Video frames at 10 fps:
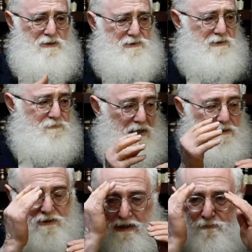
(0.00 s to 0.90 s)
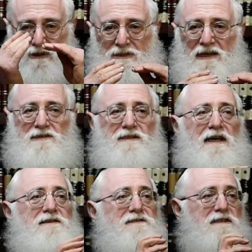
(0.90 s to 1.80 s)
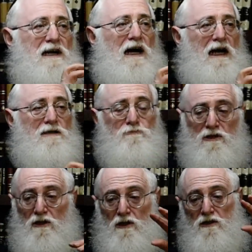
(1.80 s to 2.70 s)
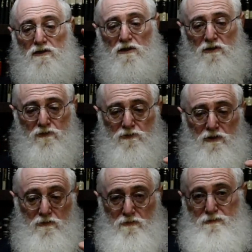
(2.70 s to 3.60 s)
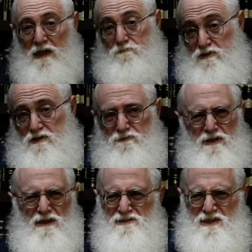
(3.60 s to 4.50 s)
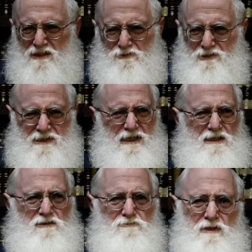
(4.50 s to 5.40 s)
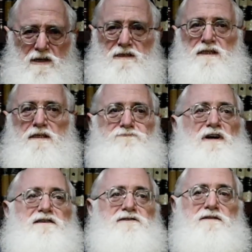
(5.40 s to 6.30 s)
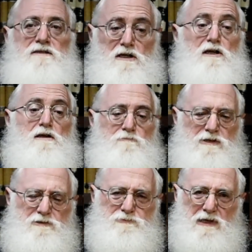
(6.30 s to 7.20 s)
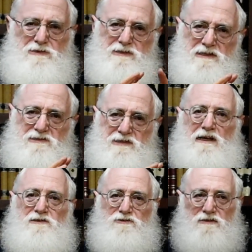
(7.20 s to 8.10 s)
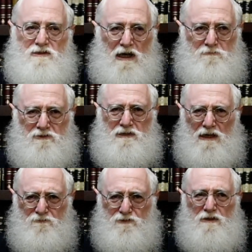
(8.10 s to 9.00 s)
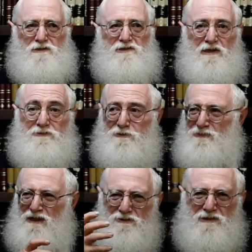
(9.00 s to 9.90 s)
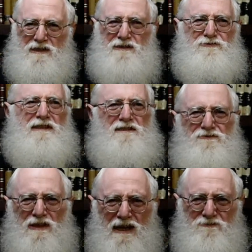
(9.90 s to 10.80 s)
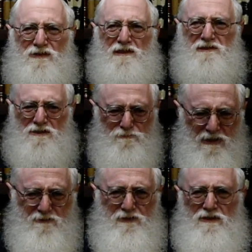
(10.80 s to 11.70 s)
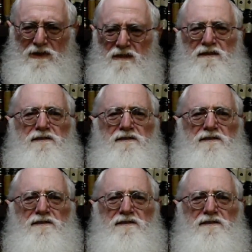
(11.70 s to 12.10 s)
he's able to designate his time. Chaim Bashiv, his son who was sick, how can he function? He sets aside a certain time of the day for the tzara, but he looks at the rest of life, and he has to be invigorated and